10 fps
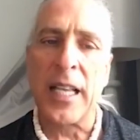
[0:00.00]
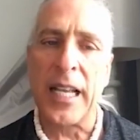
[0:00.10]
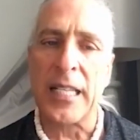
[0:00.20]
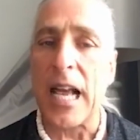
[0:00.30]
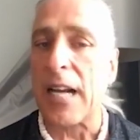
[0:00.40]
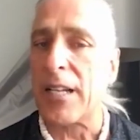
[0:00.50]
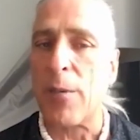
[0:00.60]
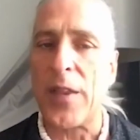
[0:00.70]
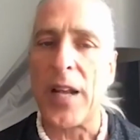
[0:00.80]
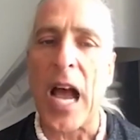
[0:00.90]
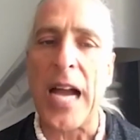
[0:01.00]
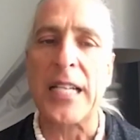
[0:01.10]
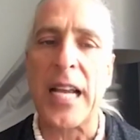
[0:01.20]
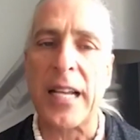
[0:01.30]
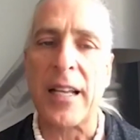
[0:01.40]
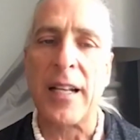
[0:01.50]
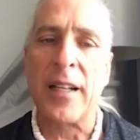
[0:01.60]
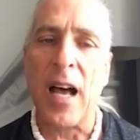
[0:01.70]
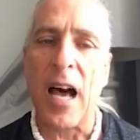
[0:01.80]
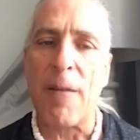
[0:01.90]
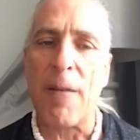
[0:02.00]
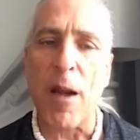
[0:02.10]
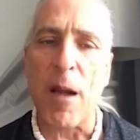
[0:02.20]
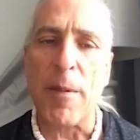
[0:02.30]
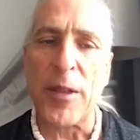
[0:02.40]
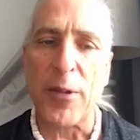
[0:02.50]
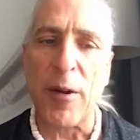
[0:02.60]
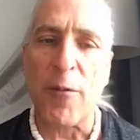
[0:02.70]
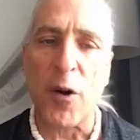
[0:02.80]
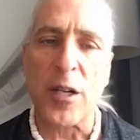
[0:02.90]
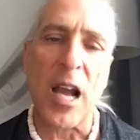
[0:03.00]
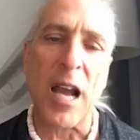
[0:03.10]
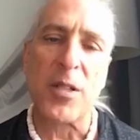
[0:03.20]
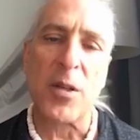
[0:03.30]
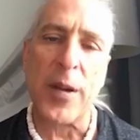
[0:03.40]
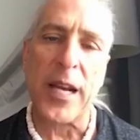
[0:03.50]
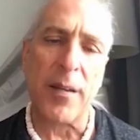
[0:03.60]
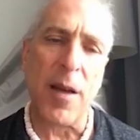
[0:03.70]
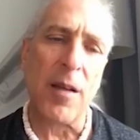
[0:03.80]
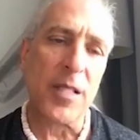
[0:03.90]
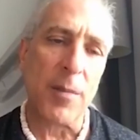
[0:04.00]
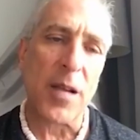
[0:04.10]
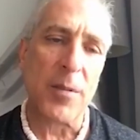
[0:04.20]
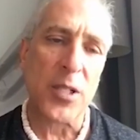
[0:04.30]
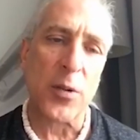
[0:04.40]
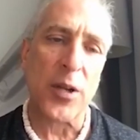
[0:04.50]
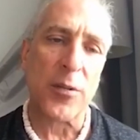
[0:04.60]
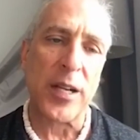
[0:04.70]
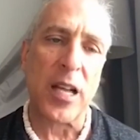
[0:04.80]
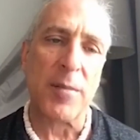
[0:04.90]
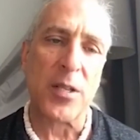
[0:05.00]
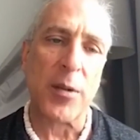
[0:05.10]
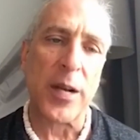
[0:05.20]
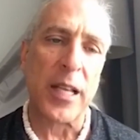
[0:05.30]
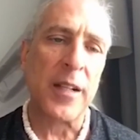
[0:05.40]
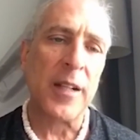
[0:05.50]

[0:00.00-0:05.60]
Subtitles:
It's actually one that I take probably 3 or 4 times a week, well, sometimes 2 or 3 times a week,